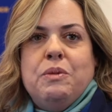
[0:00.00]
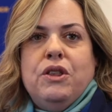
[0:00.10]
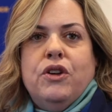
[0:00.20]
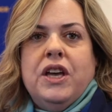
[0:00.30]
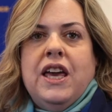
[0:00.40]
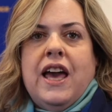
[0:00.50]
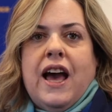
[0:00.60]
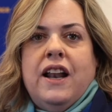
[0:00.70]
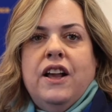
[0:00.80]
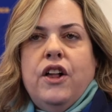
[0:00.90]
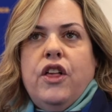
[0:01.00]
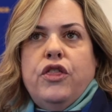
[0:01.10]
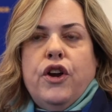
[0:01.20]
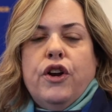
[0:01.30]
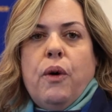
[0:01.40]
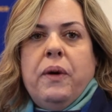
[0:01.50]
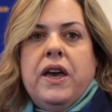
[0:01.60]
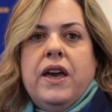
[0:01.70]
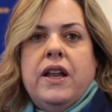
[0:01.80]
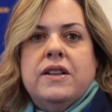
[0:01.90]
to be looking at. They're going
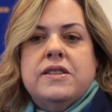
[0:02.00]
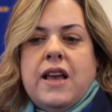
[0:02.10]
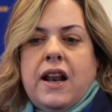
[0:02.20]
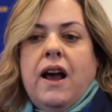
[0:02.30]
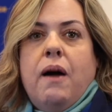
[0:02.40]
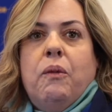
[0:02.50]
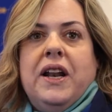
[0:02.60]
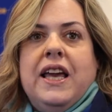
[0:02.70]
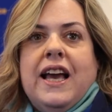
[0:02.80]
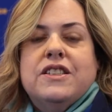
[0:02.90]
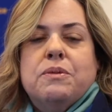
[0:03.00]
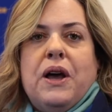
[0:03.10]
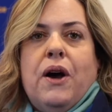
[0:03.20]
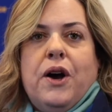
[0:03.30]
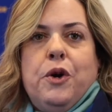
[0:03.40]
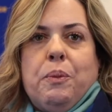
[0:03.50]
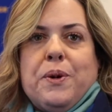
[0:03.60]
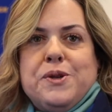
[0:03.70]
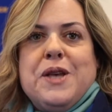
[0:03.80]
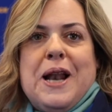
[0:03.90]
in and saying, oh, I want to get to my
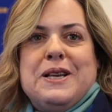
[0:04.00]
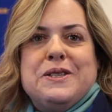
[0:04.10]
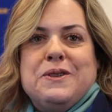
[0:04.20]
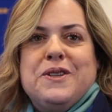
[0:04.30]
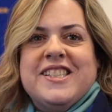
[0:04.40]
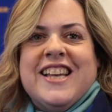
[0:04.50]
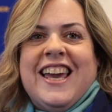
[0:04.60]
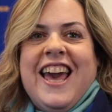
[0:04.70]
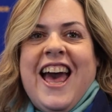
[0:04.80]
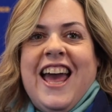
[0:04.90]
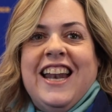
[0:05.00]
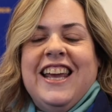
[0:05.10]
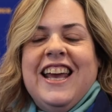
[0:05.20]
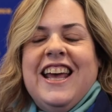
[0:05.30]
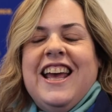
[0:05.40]
100% as soon as I can.